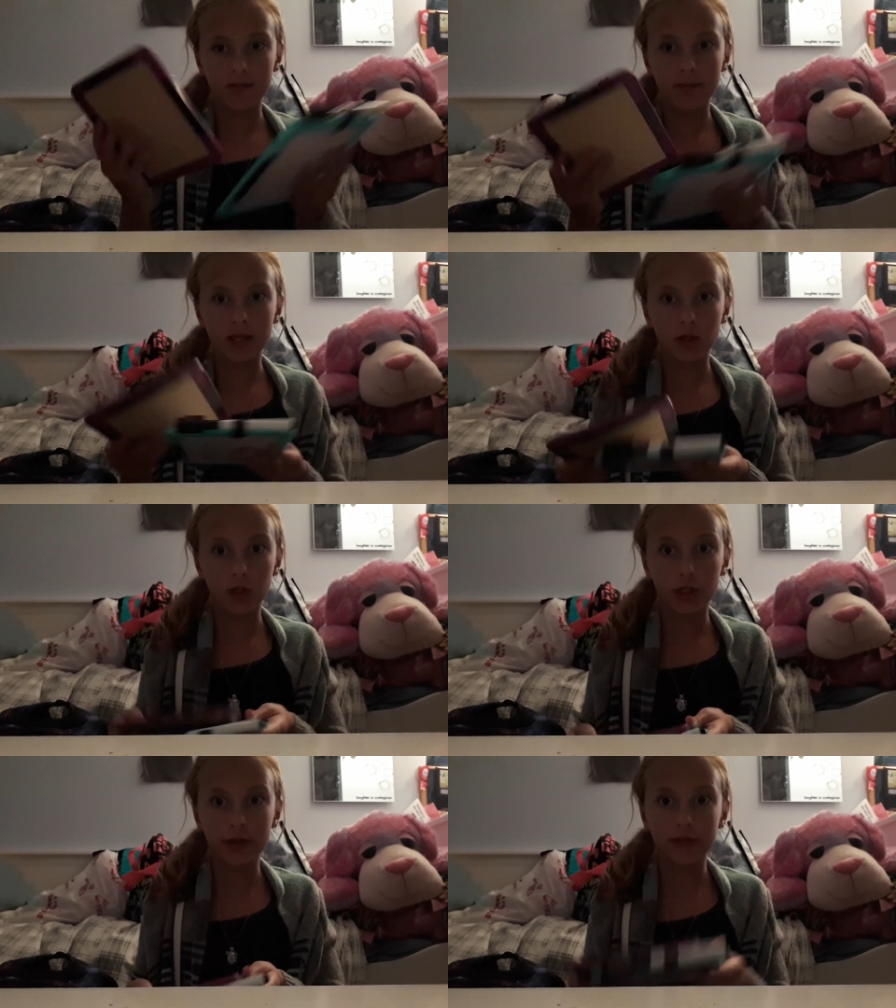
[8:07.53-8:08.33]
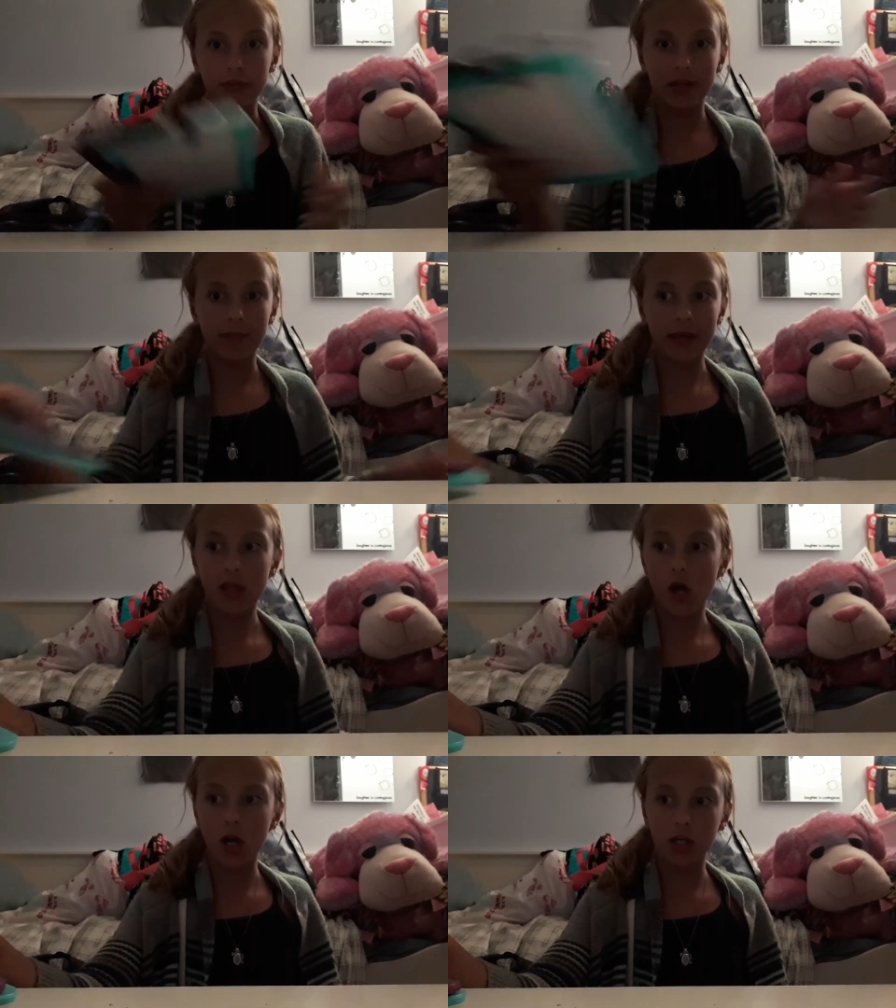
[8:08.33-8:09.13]
mirror for in my
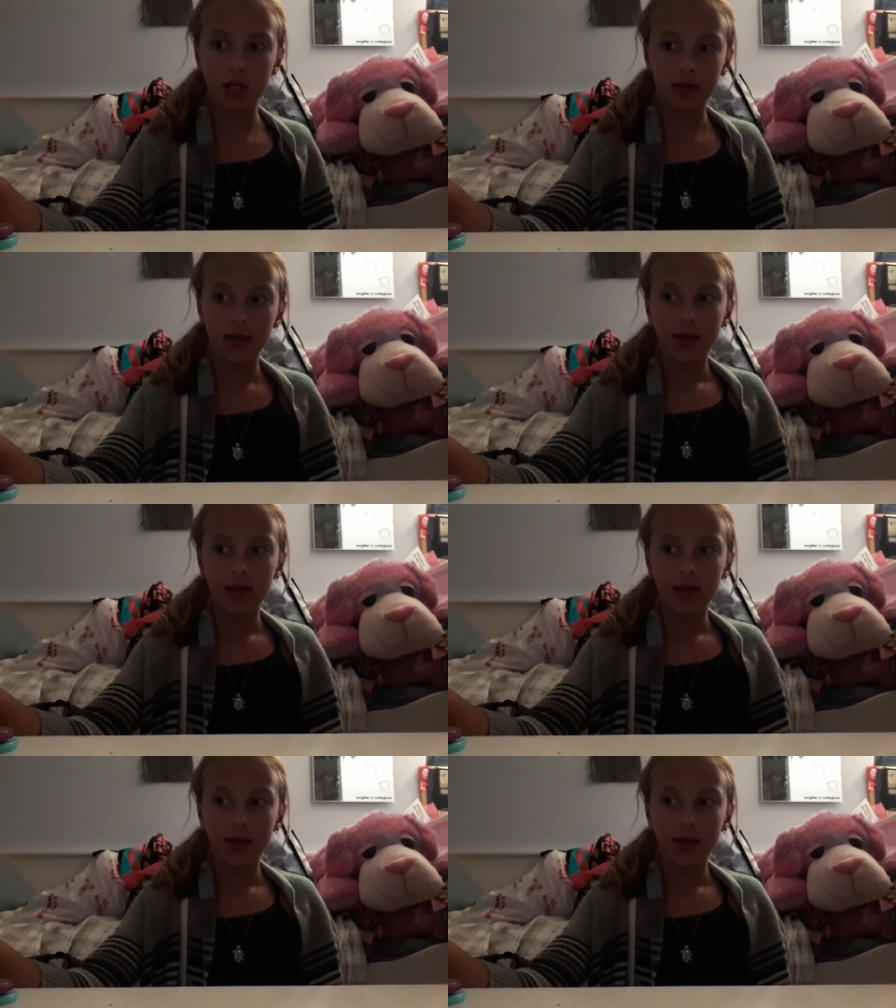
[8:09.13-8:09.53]
locker.